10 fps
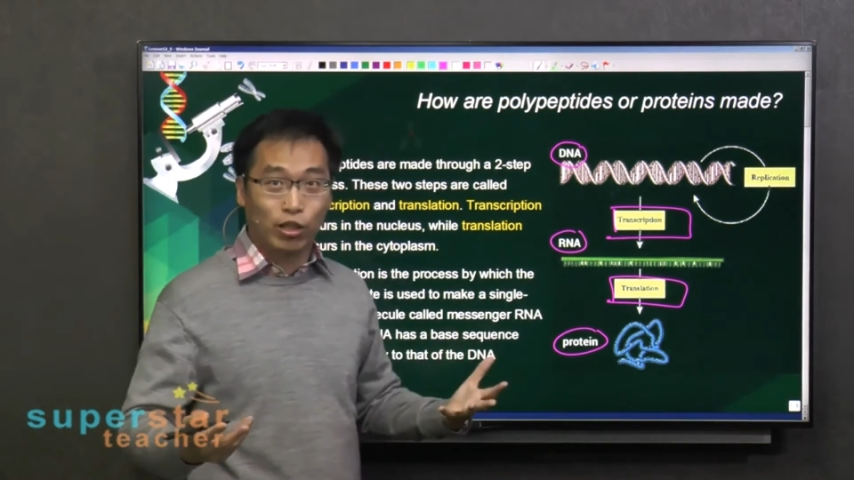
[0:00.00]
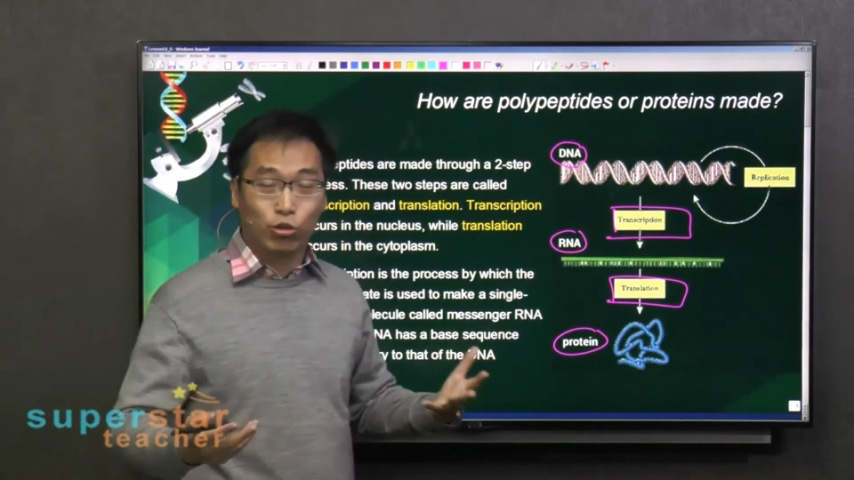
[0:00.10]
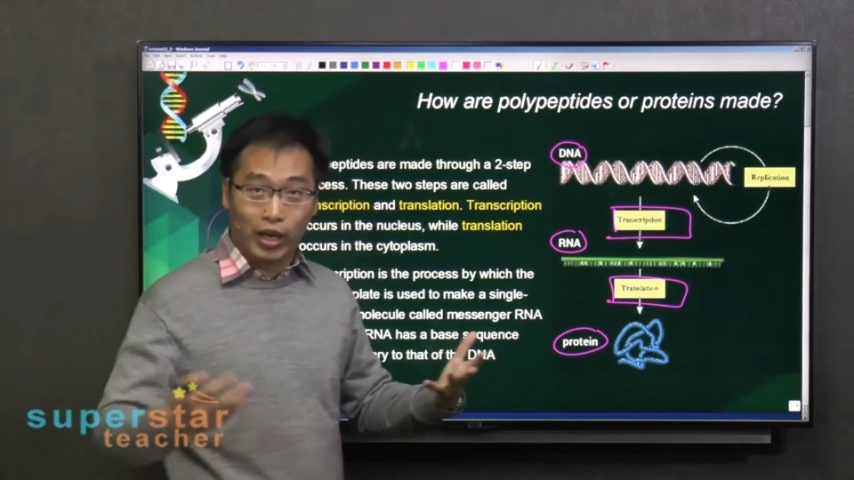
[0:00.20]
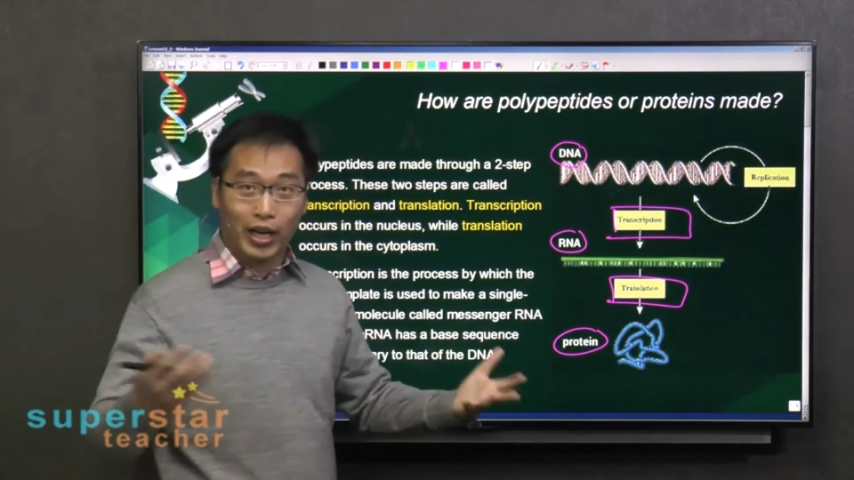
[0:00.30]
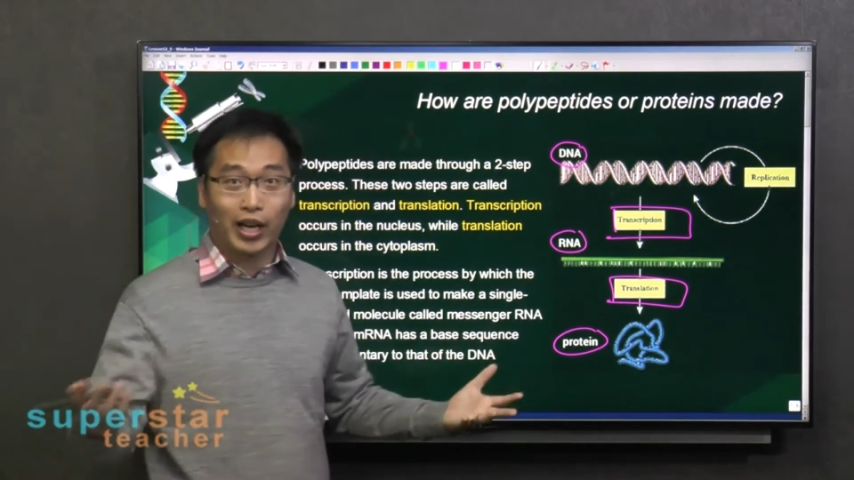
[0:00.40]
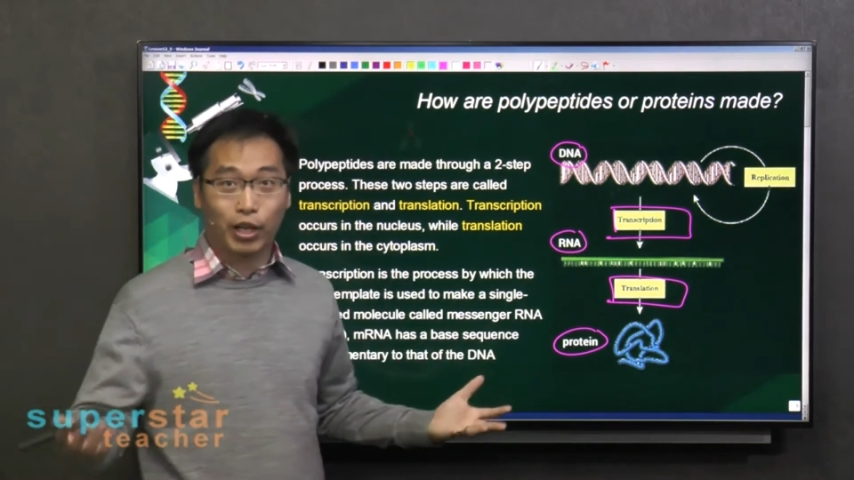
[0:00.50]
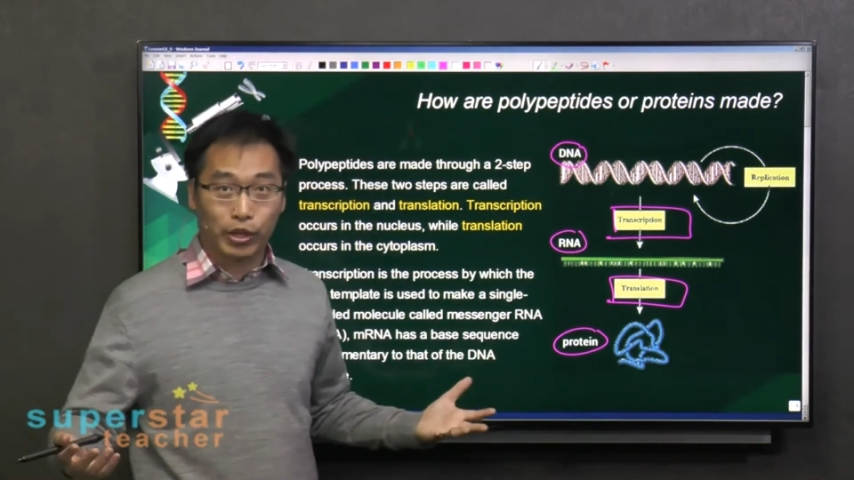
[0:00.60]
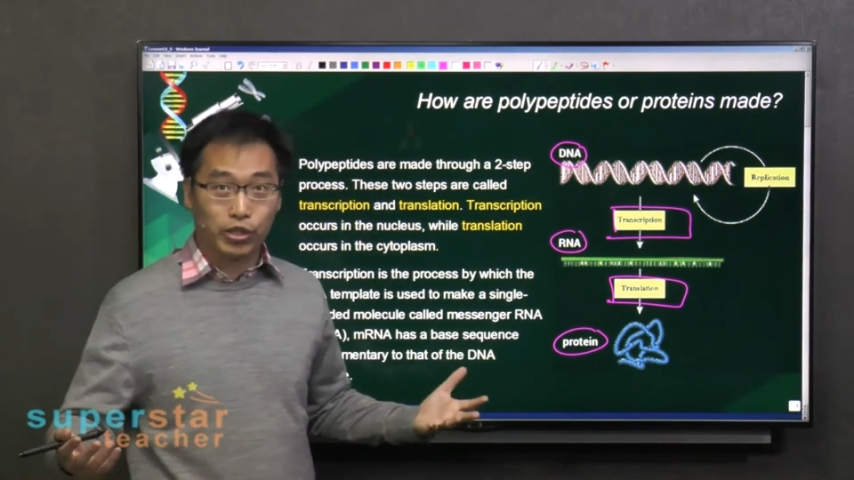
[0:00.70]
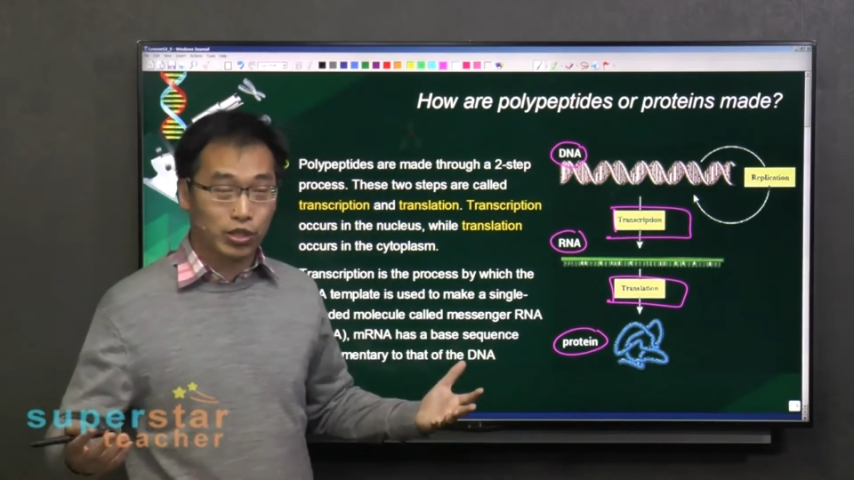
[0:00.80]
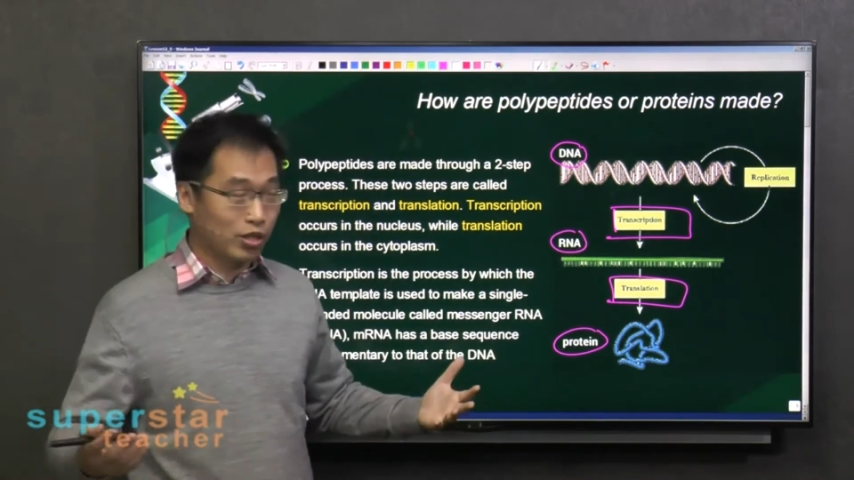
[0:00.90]
into another
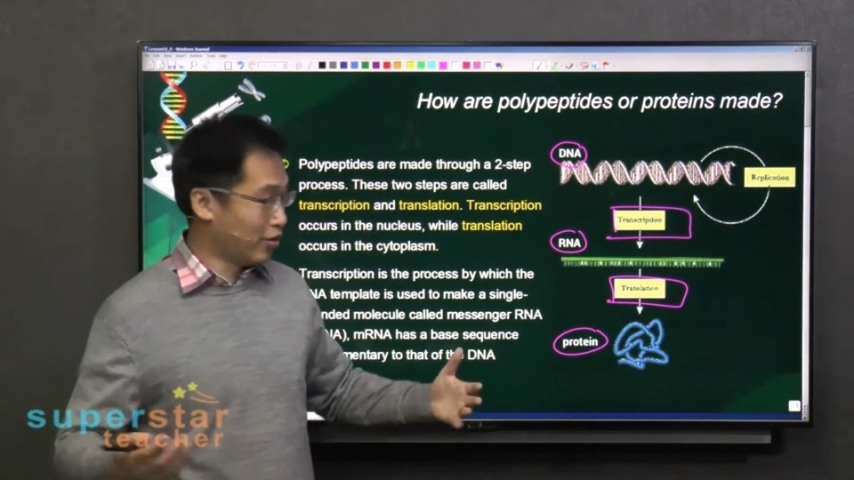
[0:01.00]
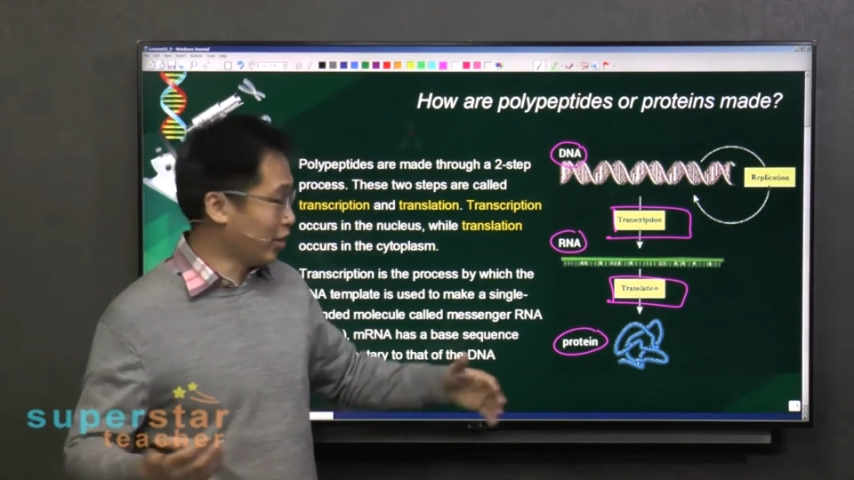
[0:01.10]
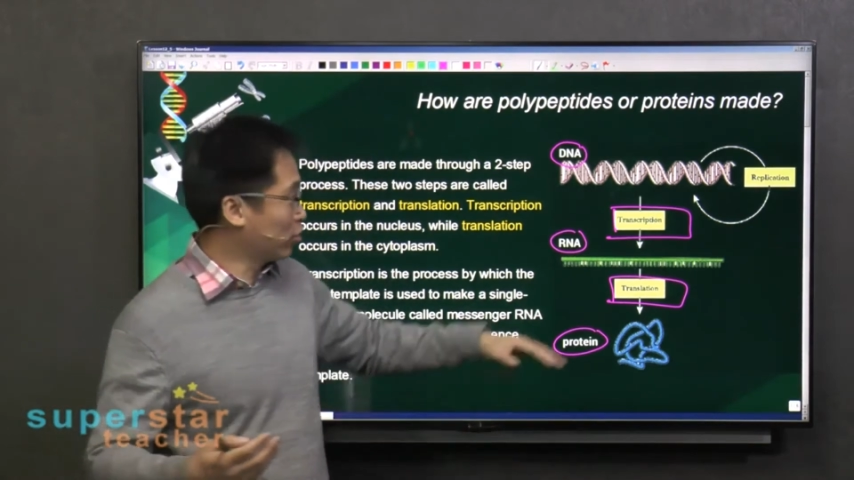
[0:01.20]
language, right?